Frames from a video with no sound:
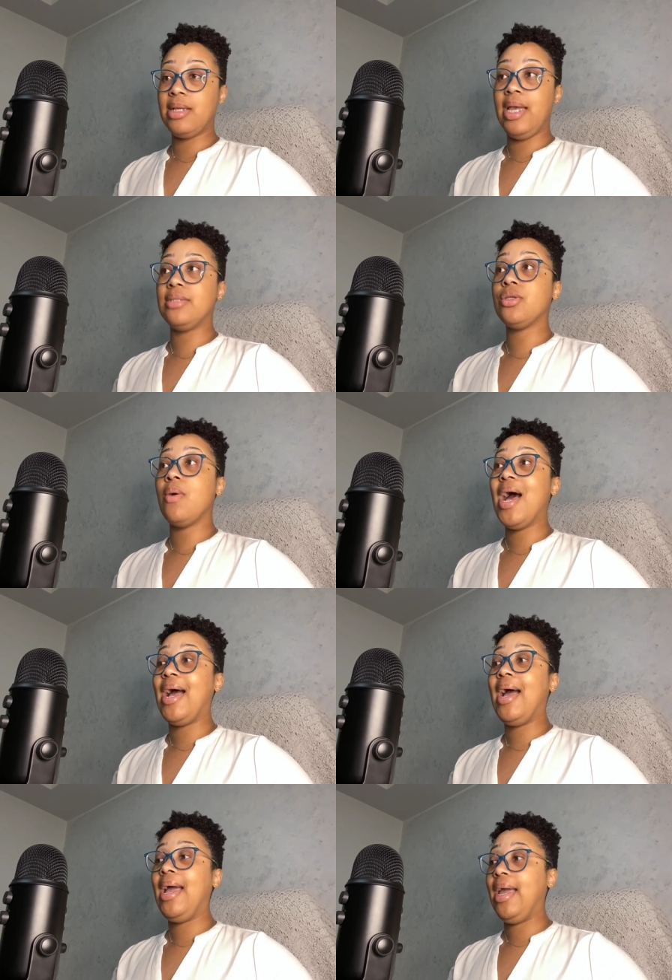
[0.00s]
And so
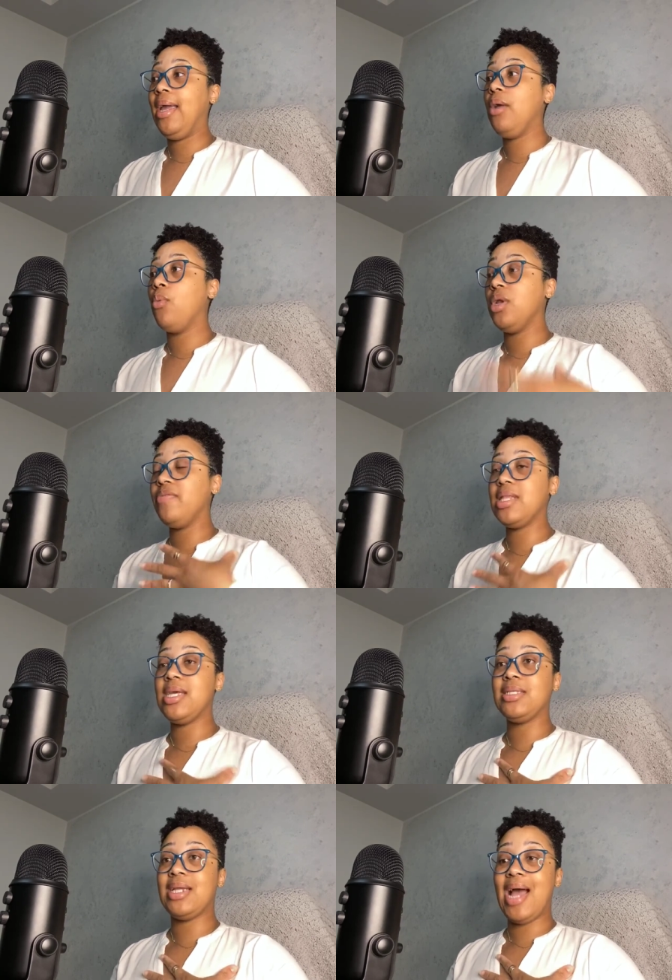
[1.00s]
I, one of the
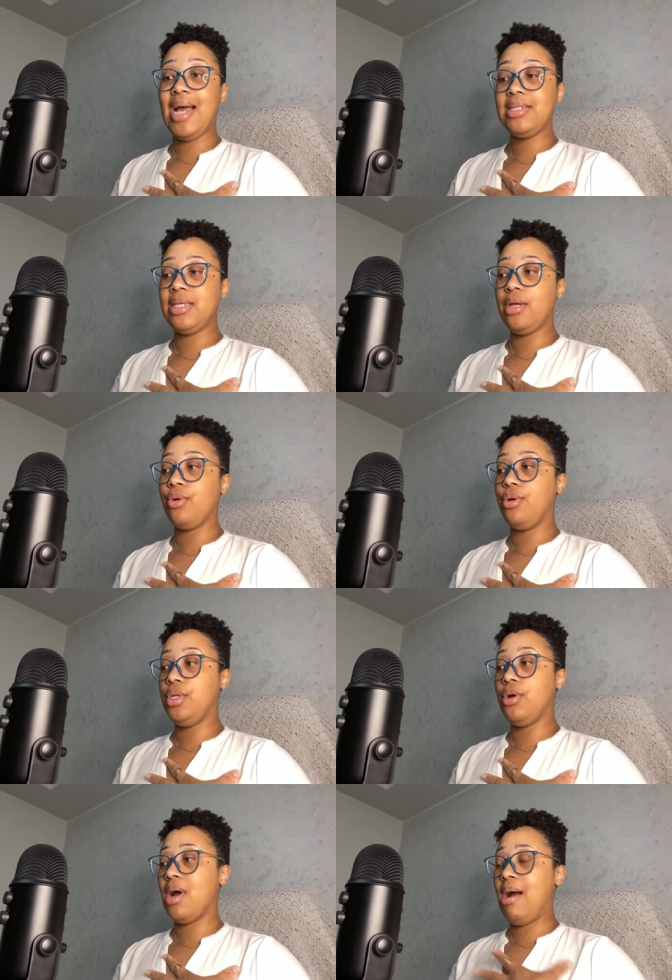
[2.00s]
things that I did
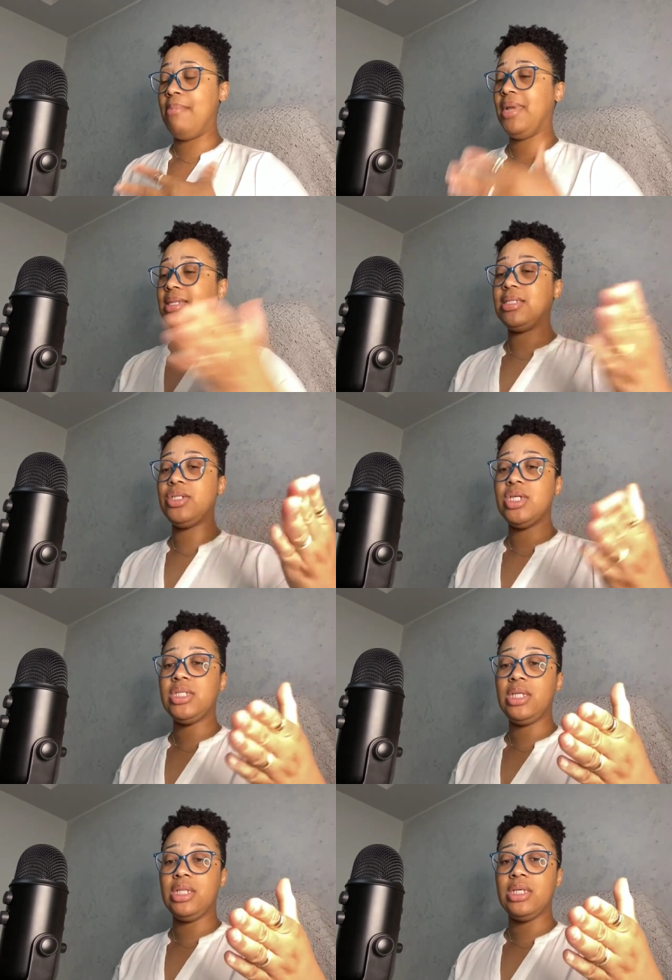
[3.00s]
early on, I'm not
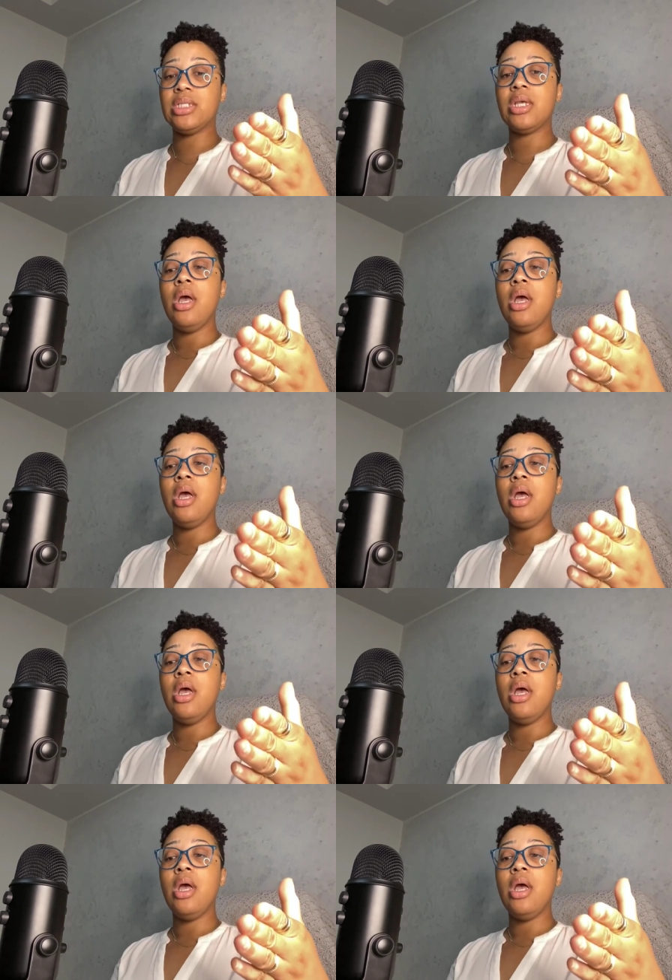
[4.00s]
suggesting this,